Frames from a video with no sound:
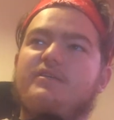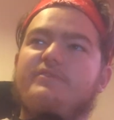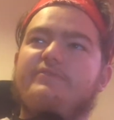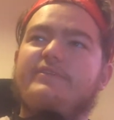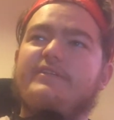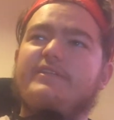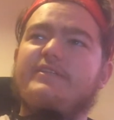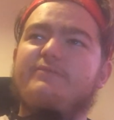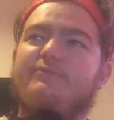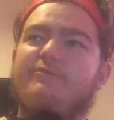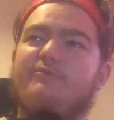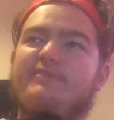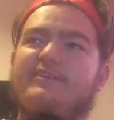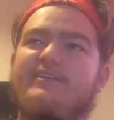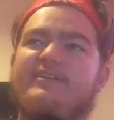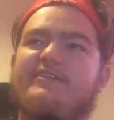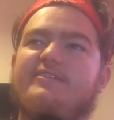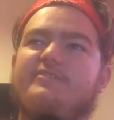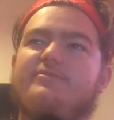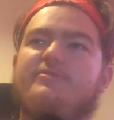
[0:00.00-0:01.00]
think that's probably
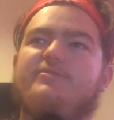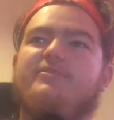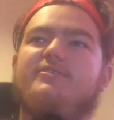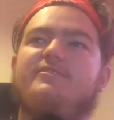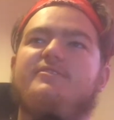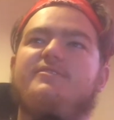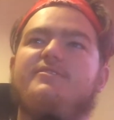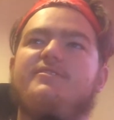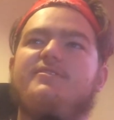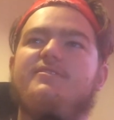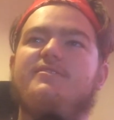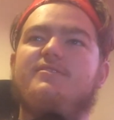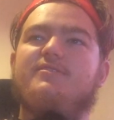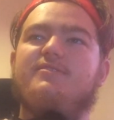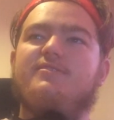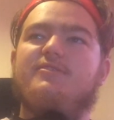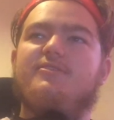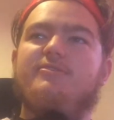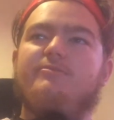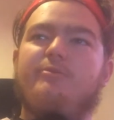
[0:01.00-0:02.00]
it, to be honest.
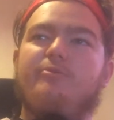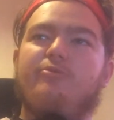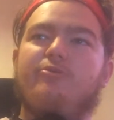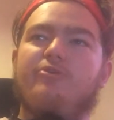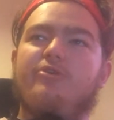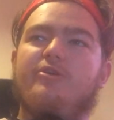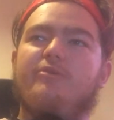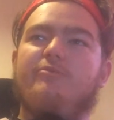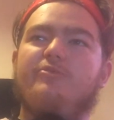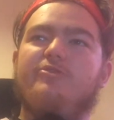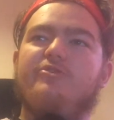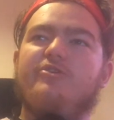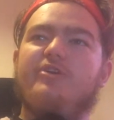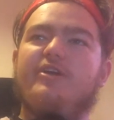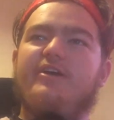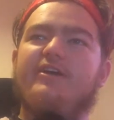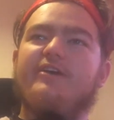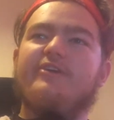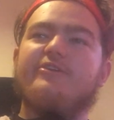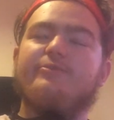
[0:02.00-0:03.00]
It'd be boring. I'll be doing
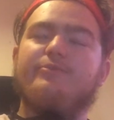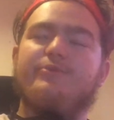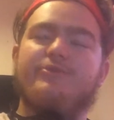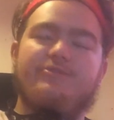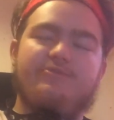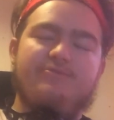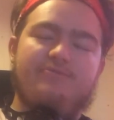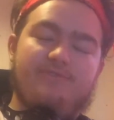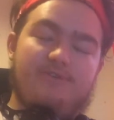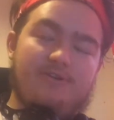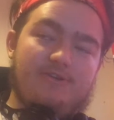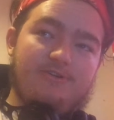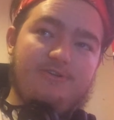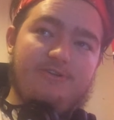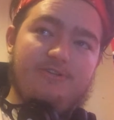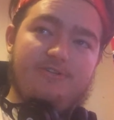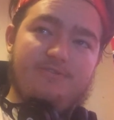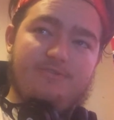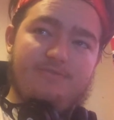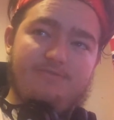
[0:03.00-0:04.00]
an Xmas vlog
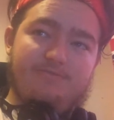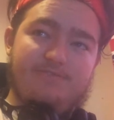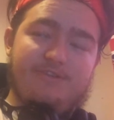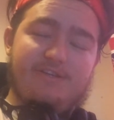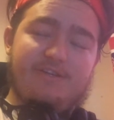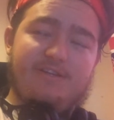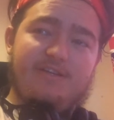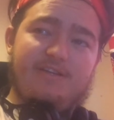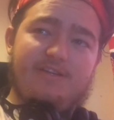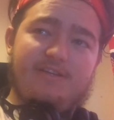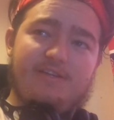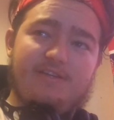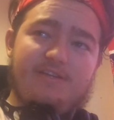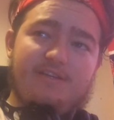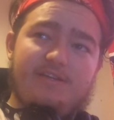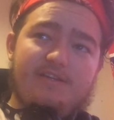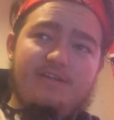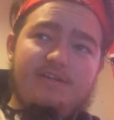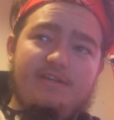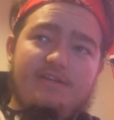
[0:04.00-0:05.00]
thing.
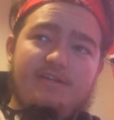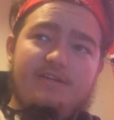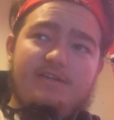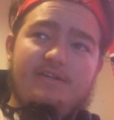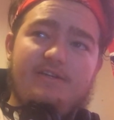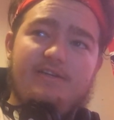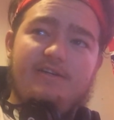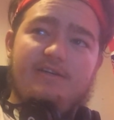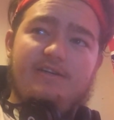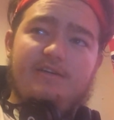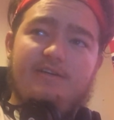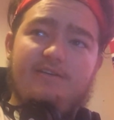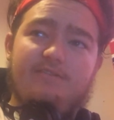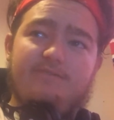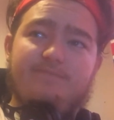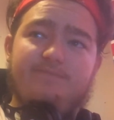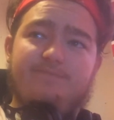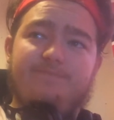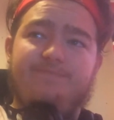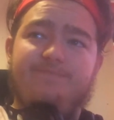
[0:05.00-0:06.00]

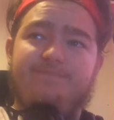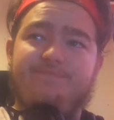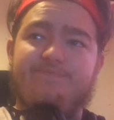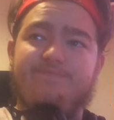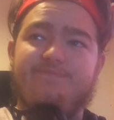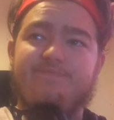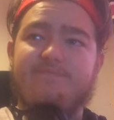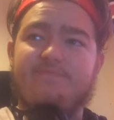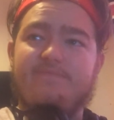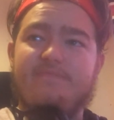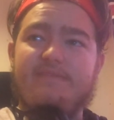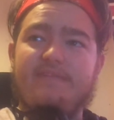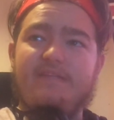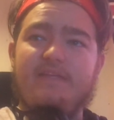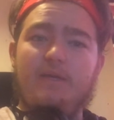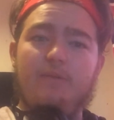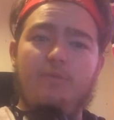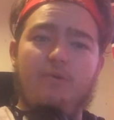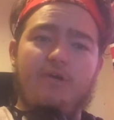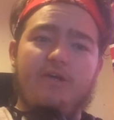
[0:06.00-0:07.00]
I'm
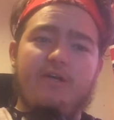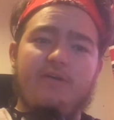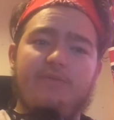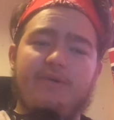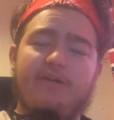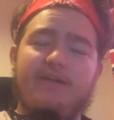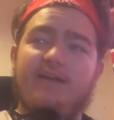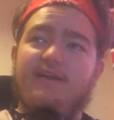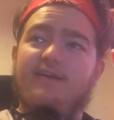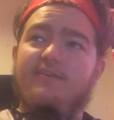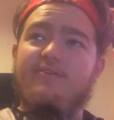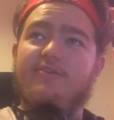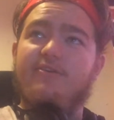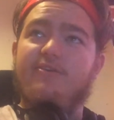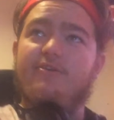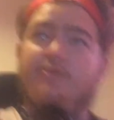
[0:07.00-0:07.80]
looking at my calendar.